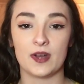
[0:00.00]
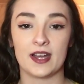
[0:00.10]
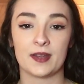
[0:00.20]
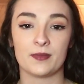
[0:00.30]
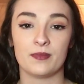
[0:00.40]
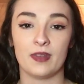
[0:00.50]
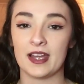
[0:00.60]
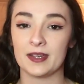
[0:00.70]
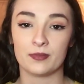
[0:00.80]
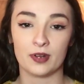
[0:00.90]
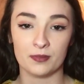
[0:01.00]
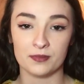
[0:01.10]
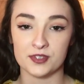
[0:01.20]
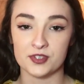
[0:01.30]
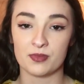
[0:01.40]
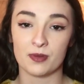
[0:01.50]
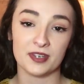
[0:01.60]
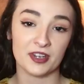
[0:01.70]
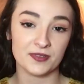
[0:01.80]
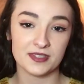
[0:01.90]
I had lighting problems, as you
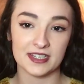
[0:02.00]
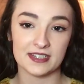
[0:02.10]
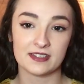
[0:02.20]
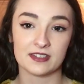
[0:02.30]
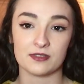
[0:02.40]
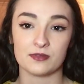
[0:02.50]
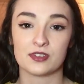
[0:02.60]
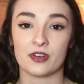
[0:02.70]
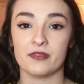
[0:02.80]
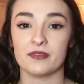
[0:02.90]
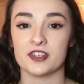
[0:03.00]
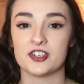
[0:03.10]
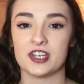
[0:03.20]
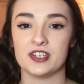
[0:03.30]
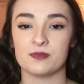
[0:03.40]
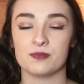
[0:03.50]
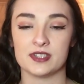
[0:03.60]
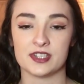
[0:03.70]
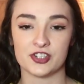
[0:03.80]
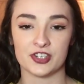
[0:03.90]
probably noticed, so sorry for the change in
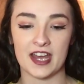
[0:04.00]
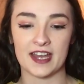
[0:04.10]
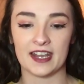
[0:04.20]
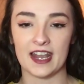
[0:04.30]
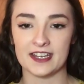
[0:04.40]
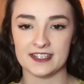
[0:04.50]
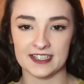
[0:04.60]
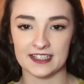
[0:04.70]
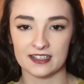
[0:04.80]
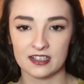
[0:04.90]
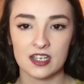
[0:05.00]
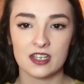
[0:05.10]
position and lighting.